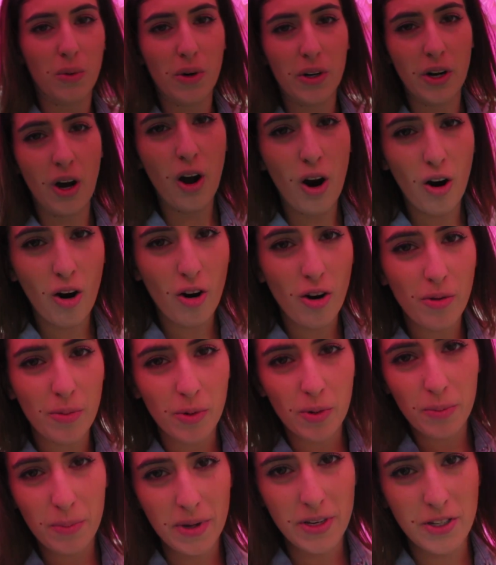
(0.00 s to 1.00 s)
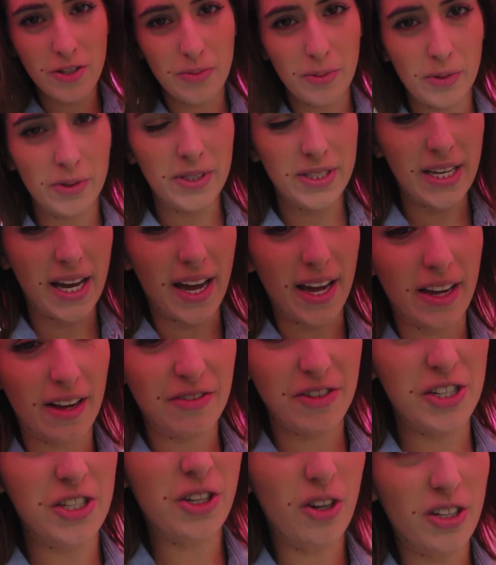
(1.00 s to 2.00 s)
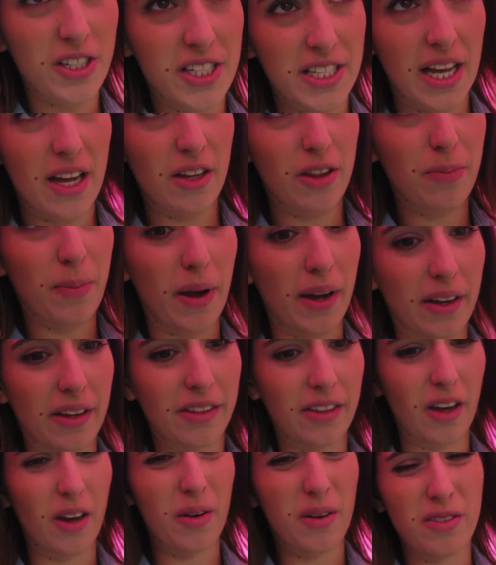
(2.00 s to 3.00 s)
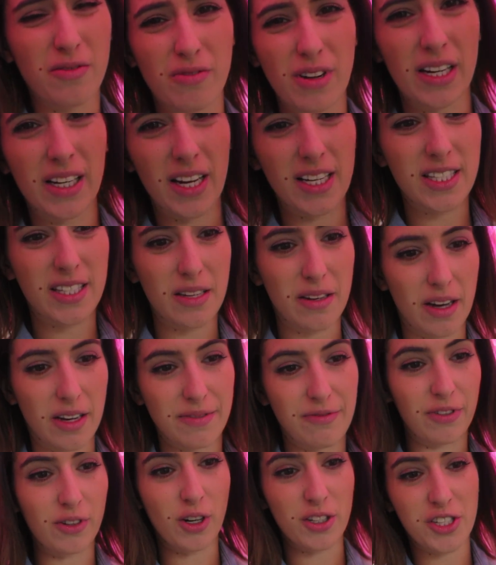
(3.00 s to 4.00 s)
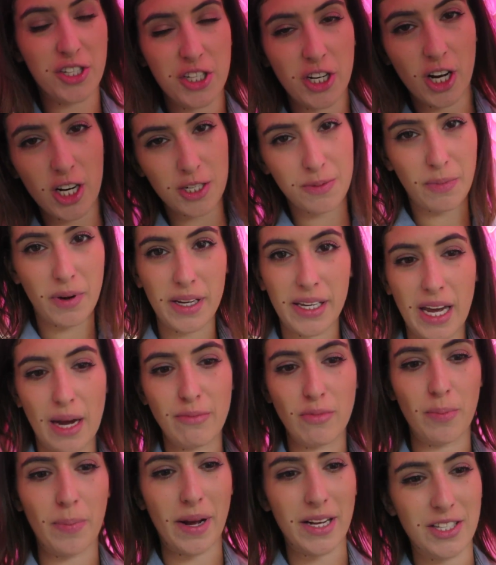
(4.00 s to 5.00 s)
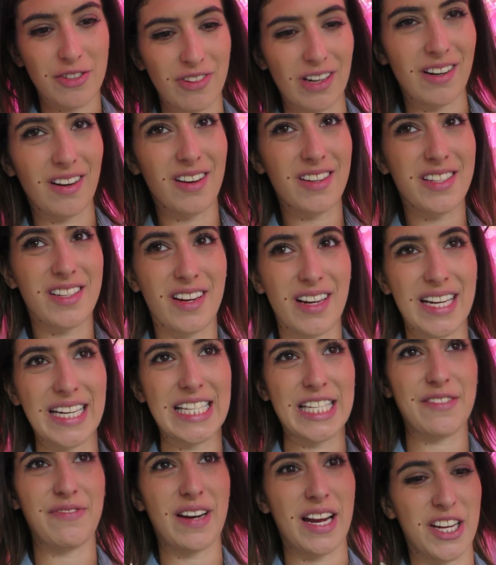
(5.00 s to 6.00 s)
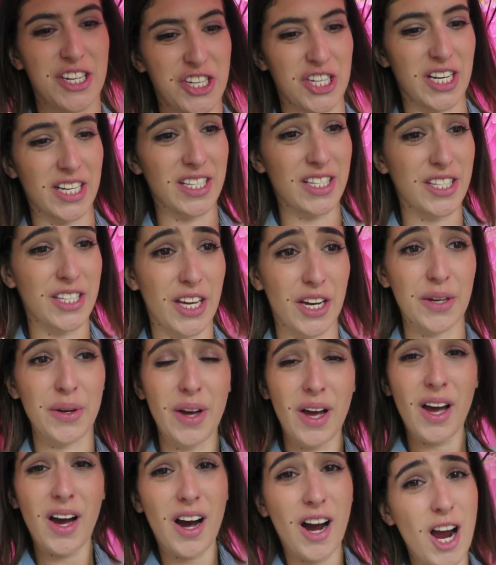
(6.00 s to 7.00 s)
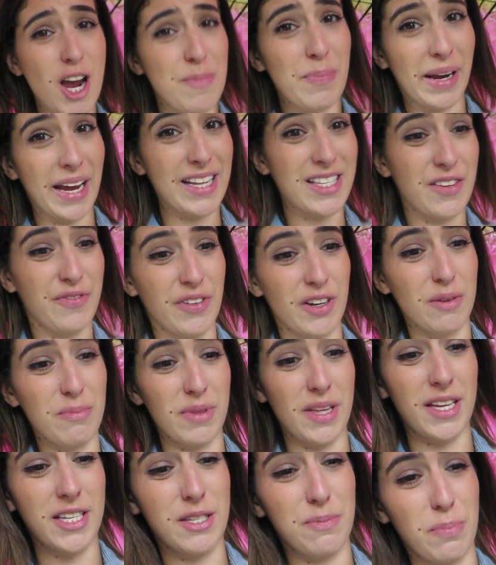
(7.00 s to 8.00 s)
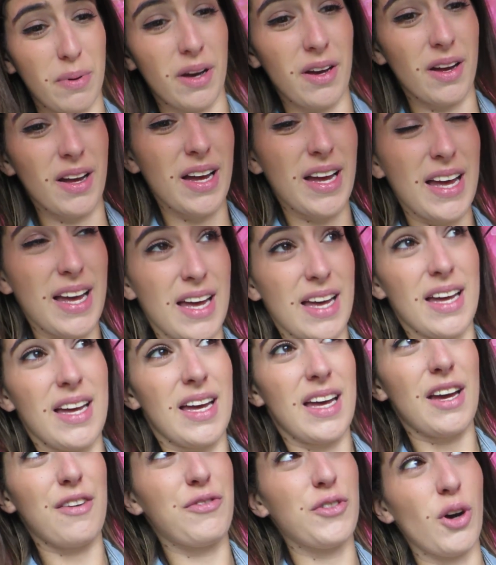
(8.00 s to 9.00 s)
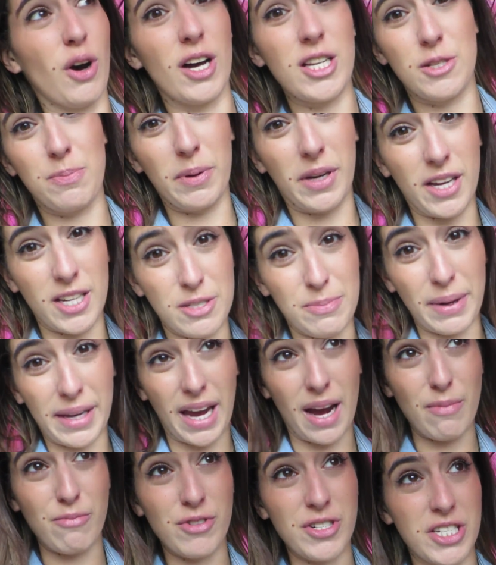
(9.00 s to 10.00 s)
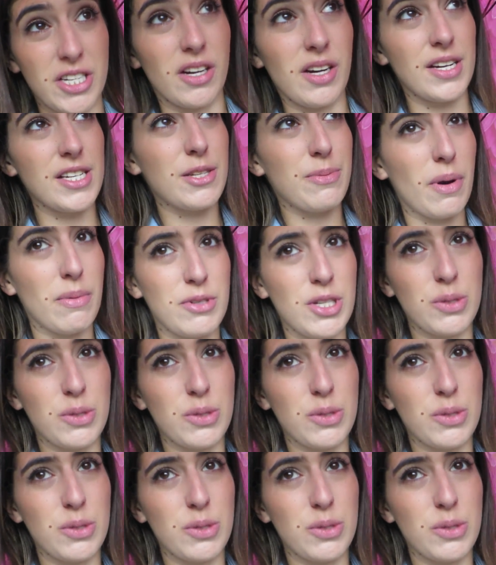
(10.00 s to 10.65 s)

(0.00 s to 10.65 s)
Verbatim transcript: What a horrible, miserable day. I've just got to South Bank though and realised that I forgot to charge my camera battery last night and it's flashing, so I hope I get to film this, but if not it's because my camera died. But